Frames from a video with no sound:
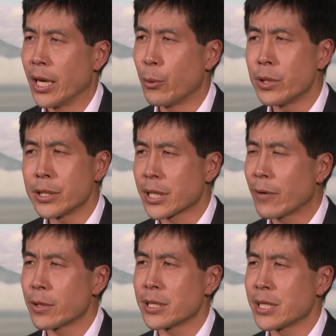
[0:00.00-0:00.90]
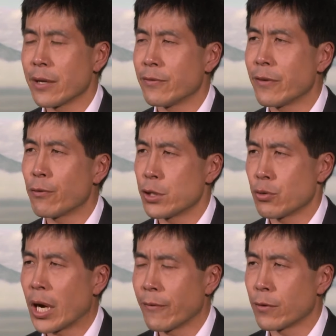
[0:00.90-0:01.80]
And we discovered a set of different
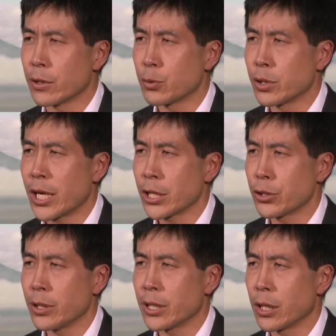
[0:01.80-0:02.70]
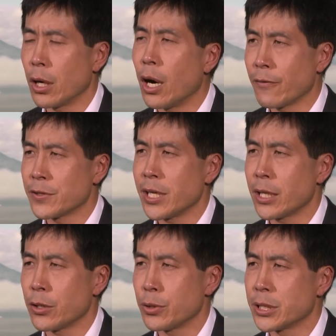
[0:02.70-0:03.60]
drivers which actually can
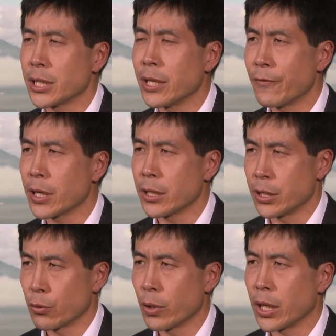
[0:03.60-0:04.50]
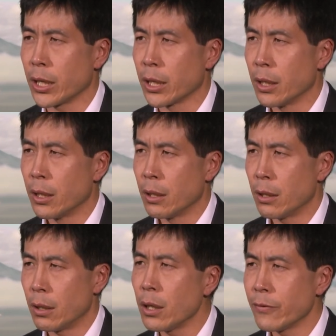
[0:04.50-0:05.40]
offset to a significant degree
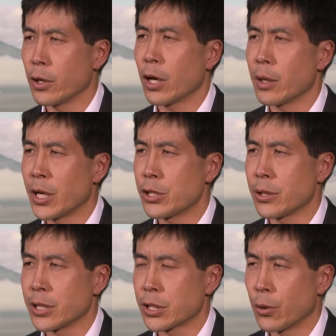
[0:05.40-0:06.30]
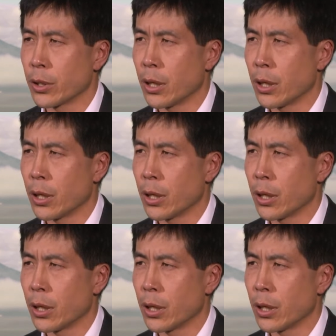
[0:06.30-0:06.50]
all of the automation that's going